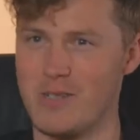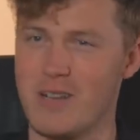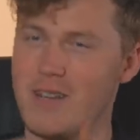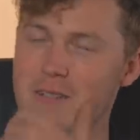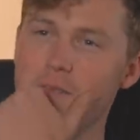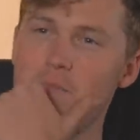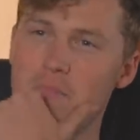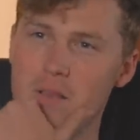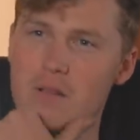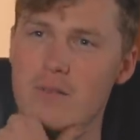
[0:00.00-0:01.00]
but it's it's an
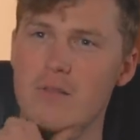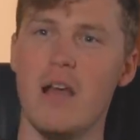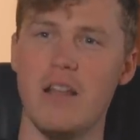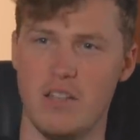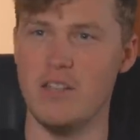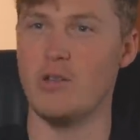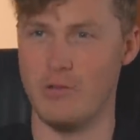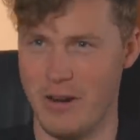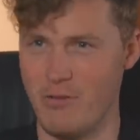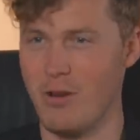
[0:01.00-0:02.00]
individual, individual license.
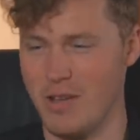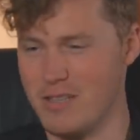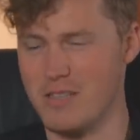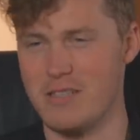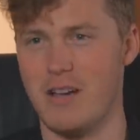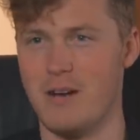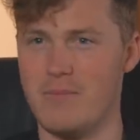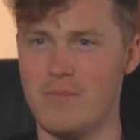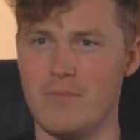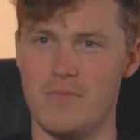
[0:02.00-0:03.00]
General so, so license, yeah. It,
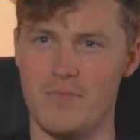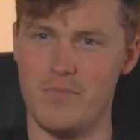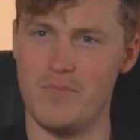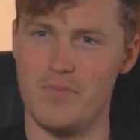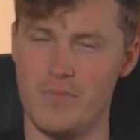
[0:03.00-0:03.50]
yeah. So